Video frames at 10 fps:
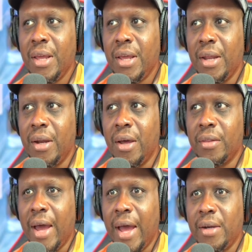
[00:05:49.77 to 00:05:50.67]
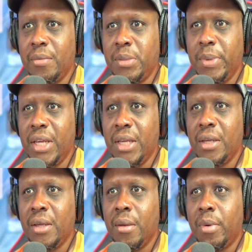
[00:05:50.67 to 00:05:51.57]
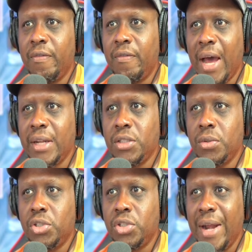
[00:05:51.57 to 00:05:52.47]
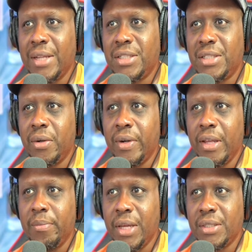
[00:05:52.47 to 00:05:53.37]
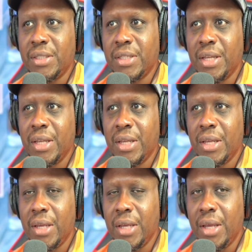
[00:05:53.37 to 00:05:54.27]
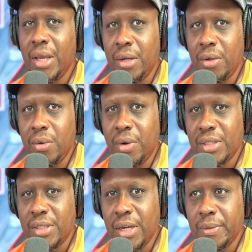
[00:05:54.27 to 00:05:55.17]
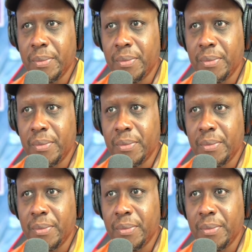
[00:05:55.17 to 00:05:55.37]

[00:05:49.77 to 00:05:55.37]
and other items be provided to transgender inmates in New York City.